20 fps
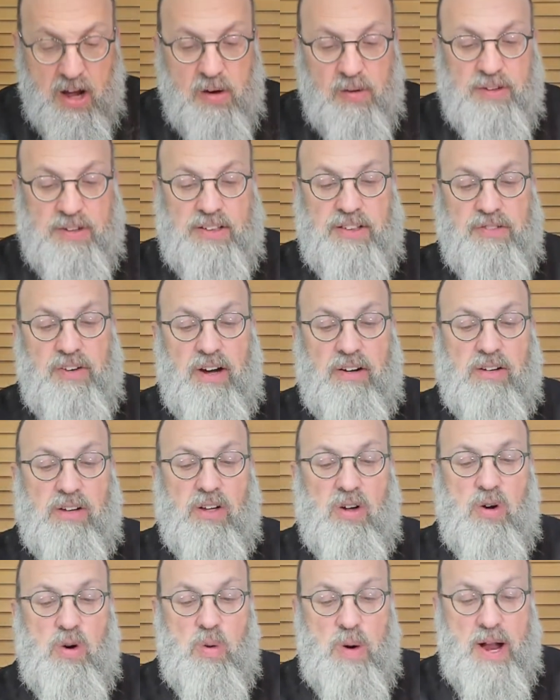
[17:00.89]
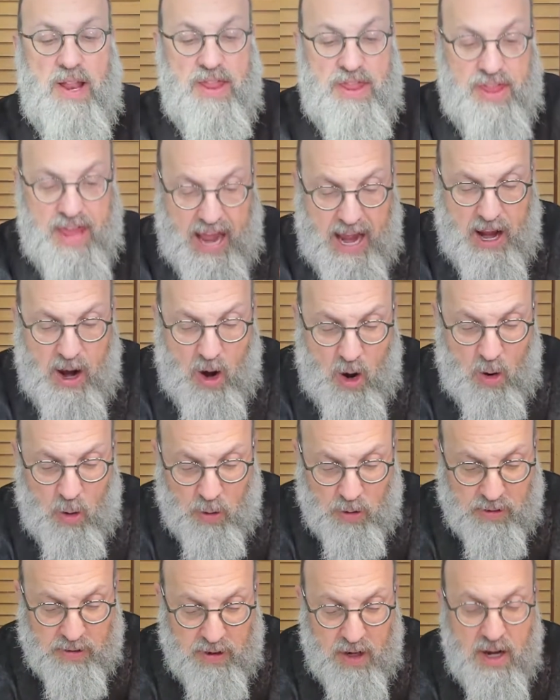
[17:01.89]
l'svir lehu, and they
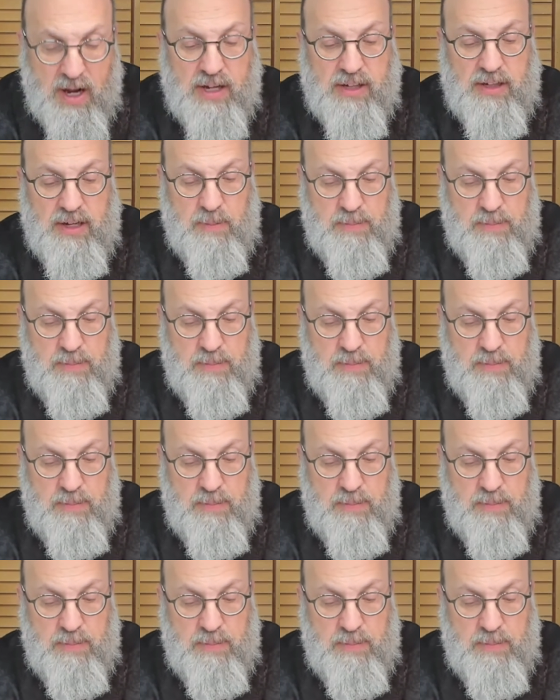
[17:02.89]
hold the